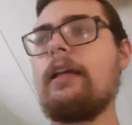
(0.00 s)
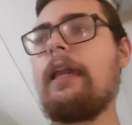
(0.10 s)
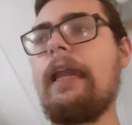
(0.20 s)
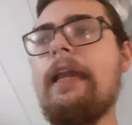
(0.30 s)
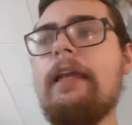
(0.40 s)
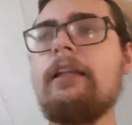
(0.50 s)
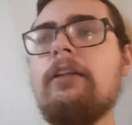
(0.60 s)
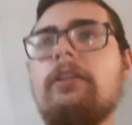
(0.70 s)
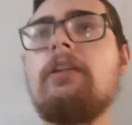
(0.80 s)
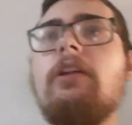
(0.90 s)

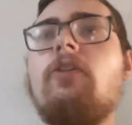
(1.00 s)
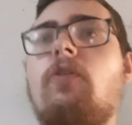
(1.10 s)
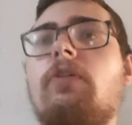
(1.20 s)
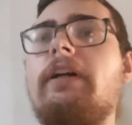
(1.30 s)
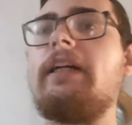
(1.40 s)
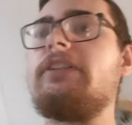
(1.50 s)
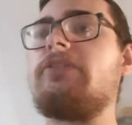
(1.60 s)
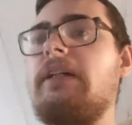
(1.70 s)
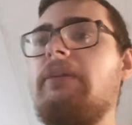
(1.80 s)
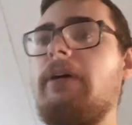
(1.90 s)
in horror
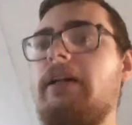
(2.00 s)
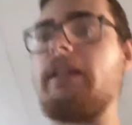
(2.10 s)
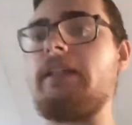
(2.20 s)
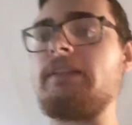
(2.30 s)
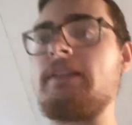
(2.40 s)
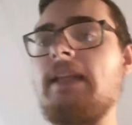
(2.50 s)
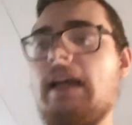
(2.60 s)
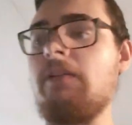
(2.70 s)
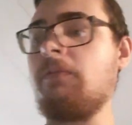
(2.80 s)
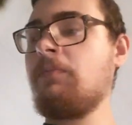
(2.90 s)
history where it is
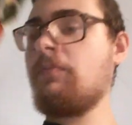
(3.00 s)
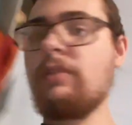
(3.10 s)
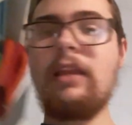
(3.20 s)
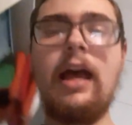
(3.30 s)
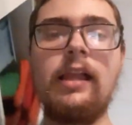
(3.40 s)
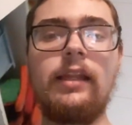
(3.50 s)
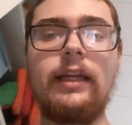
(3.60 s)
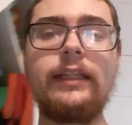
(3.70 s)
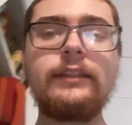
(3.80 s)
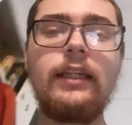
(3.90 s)
now
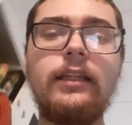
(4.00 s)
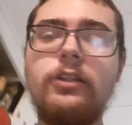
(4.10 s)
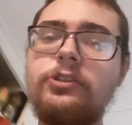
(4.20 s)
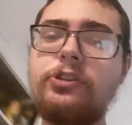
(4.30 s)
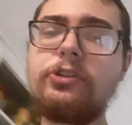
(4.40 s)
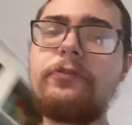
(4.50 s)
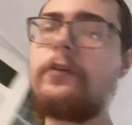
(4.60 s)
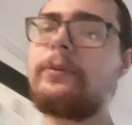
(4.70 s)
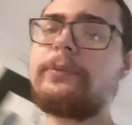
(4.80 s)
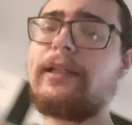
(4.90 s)
like I said, there's two
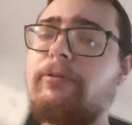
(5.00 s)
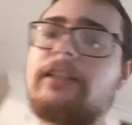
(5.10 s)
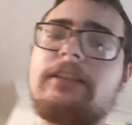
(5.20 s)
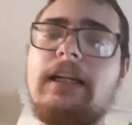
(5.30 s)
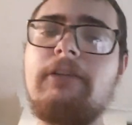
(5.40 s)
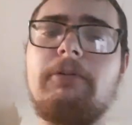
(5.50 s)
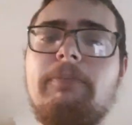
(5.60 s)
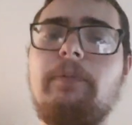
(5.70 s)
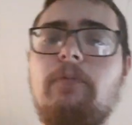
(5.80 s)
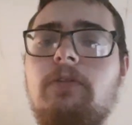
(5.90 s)
films that resonate with
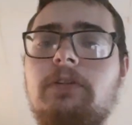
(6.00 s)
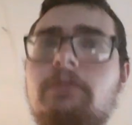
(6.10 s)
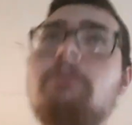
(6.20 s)
me more.